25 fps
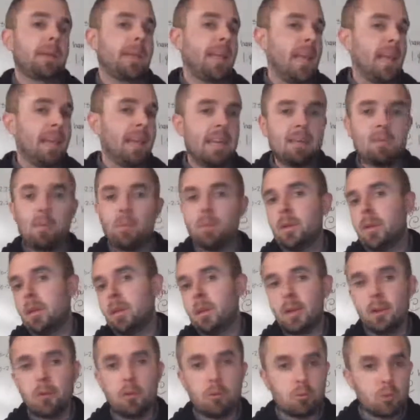I can't name a
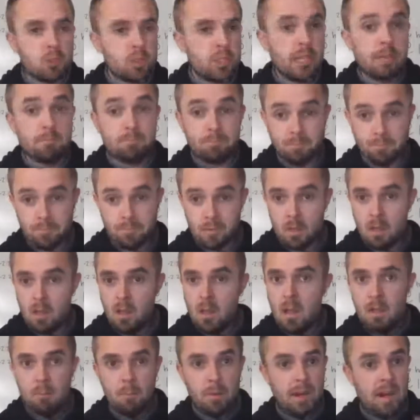player. I don't know shit.
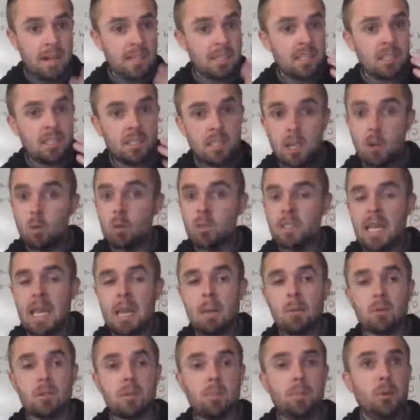But I still was
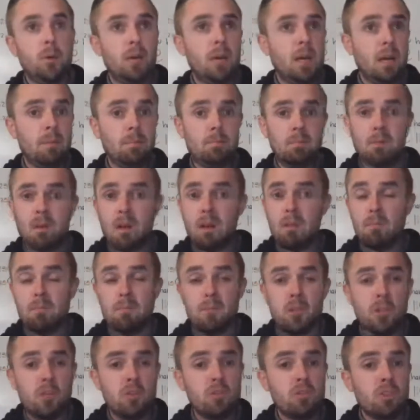able to put up a
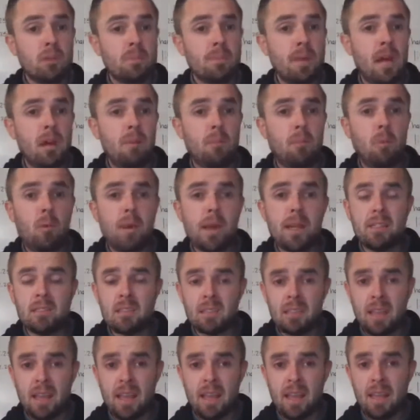huge amount of
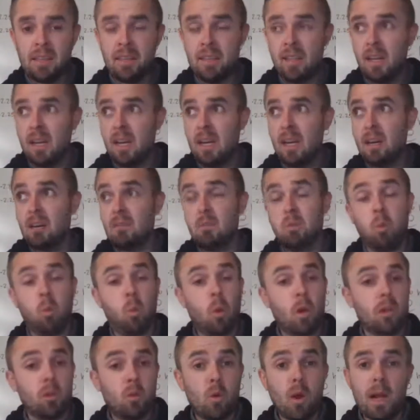points and
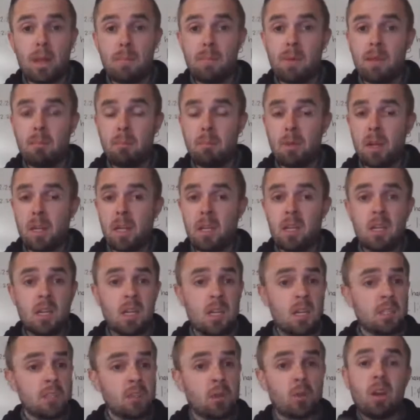won quite a bit of money.
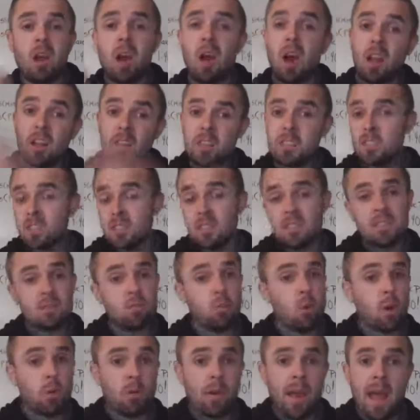So college is
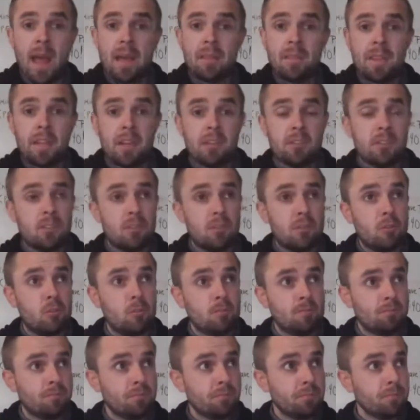where we're at there
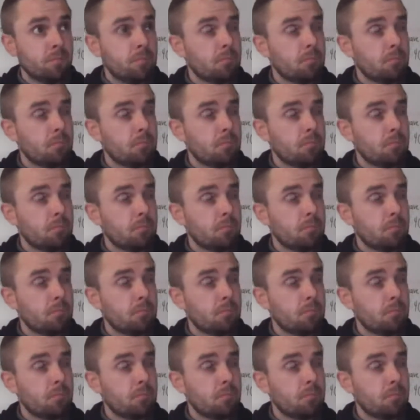too.